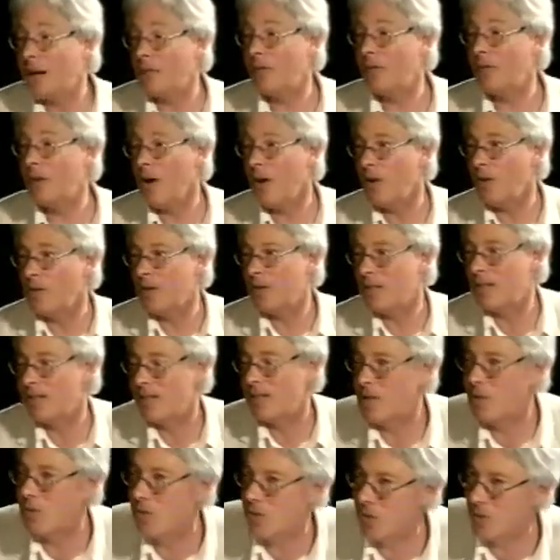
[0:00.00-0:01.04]
and
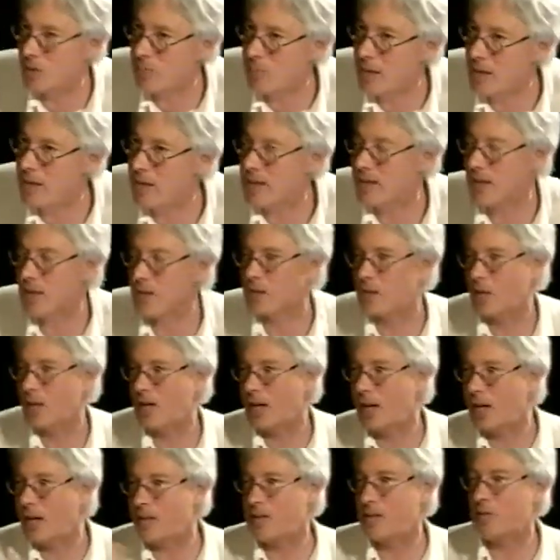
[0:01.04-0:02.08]
fathers no longer play such
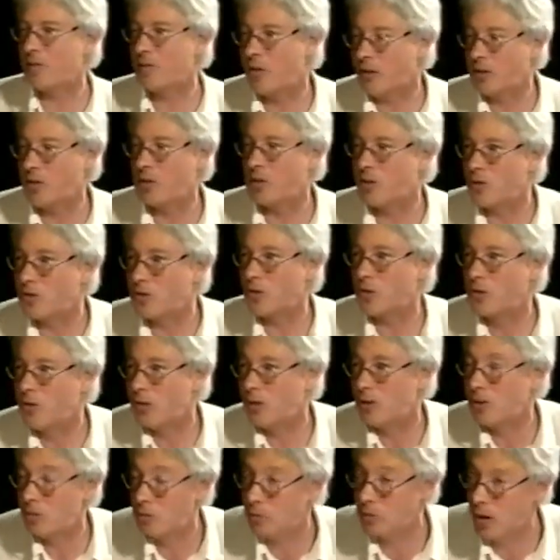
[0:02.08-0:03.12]
a kind of functional
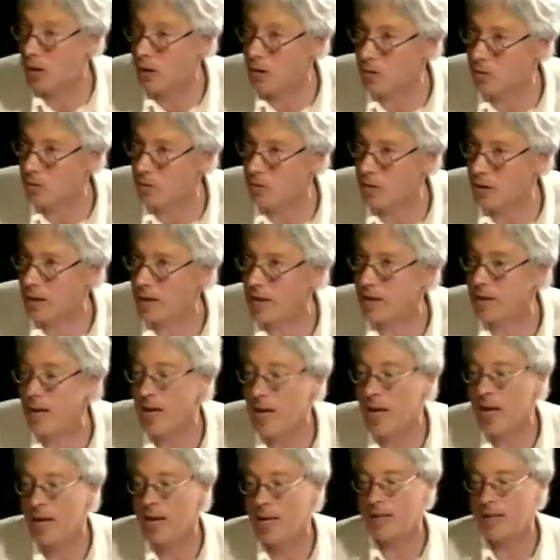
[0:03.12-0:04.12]
role, right?